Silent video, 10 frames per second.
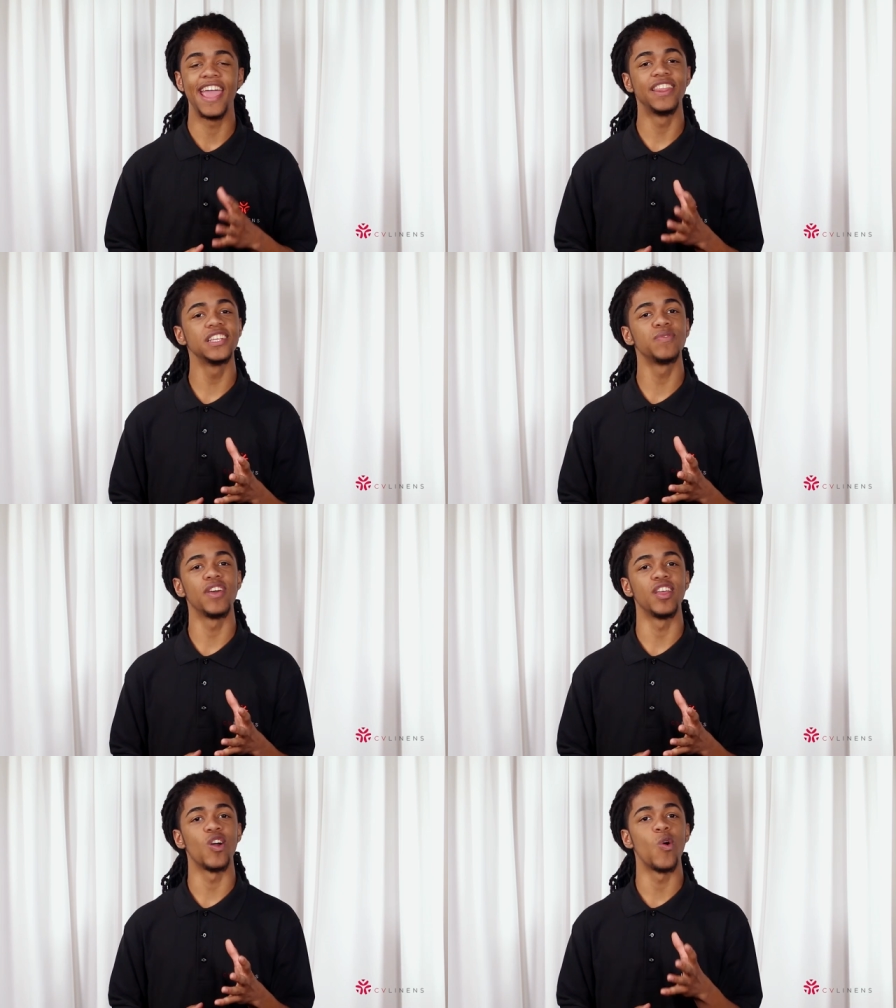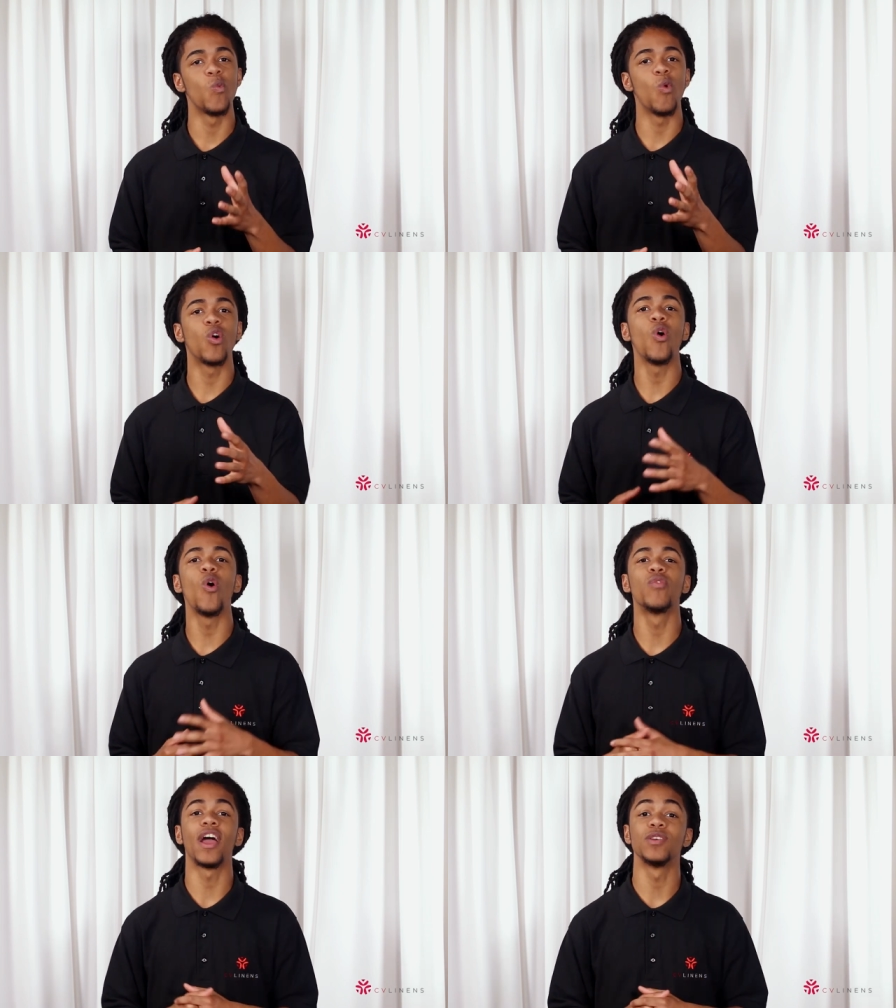In this video, we'll go
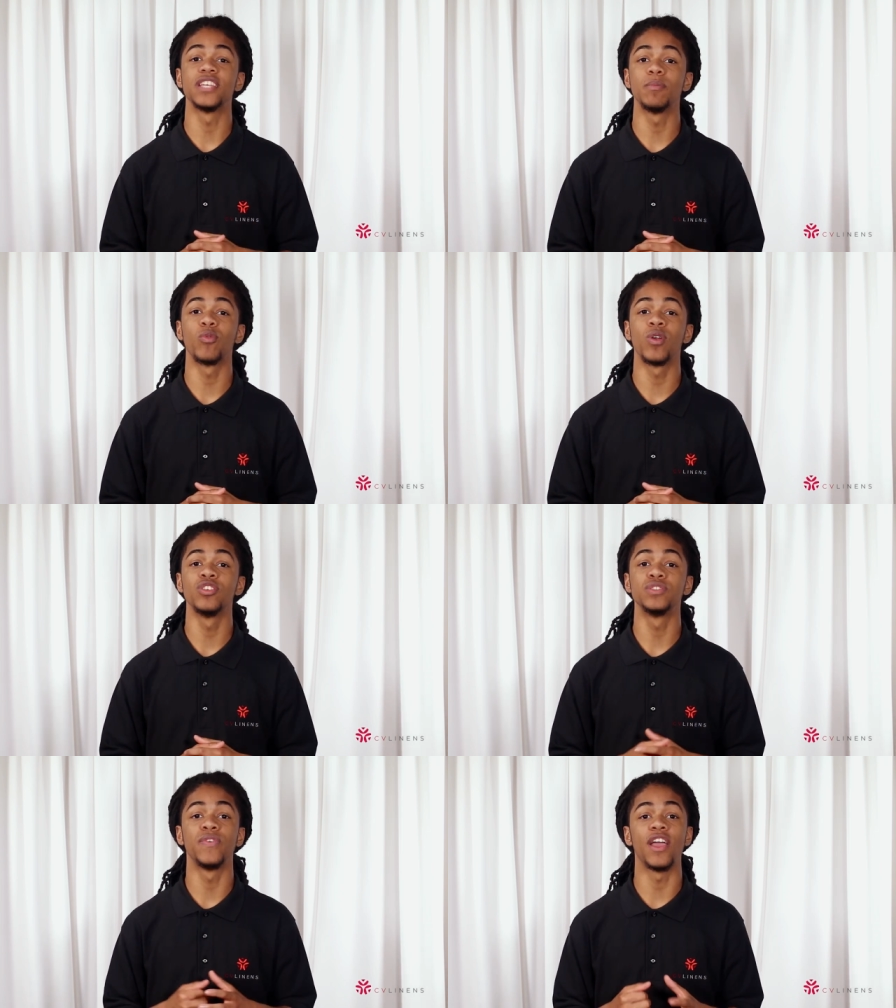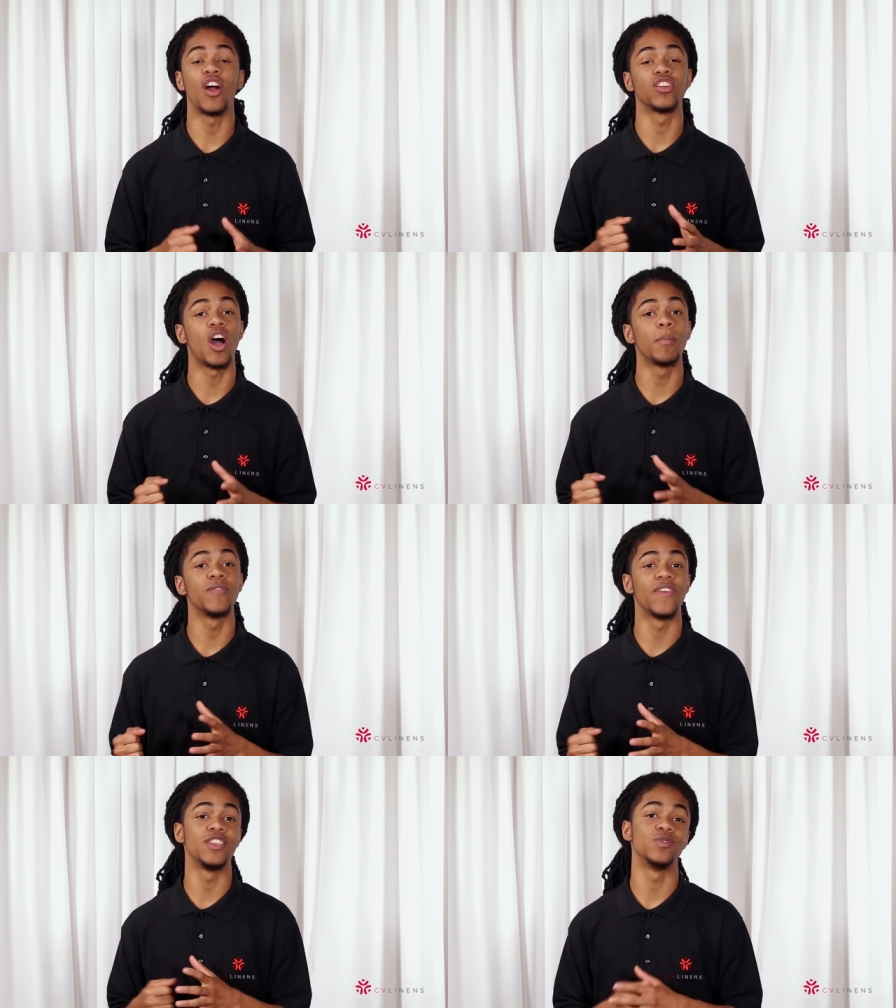over how table runners fit on
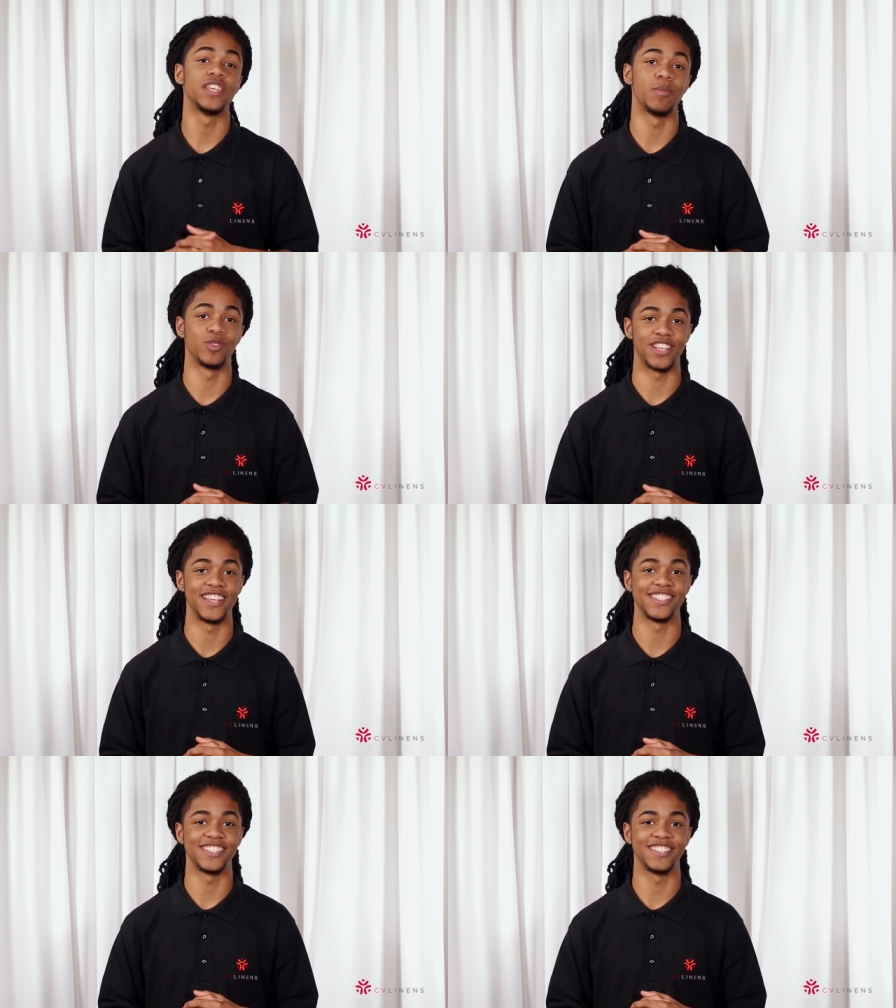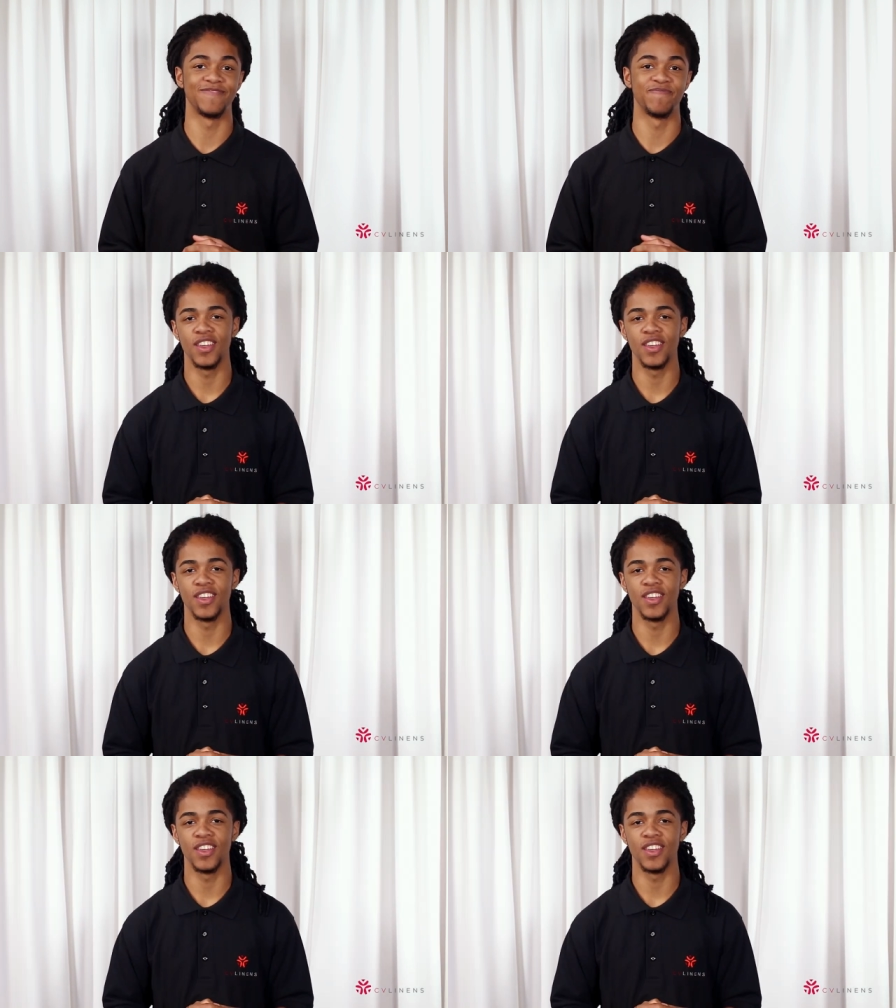common venue table sizes.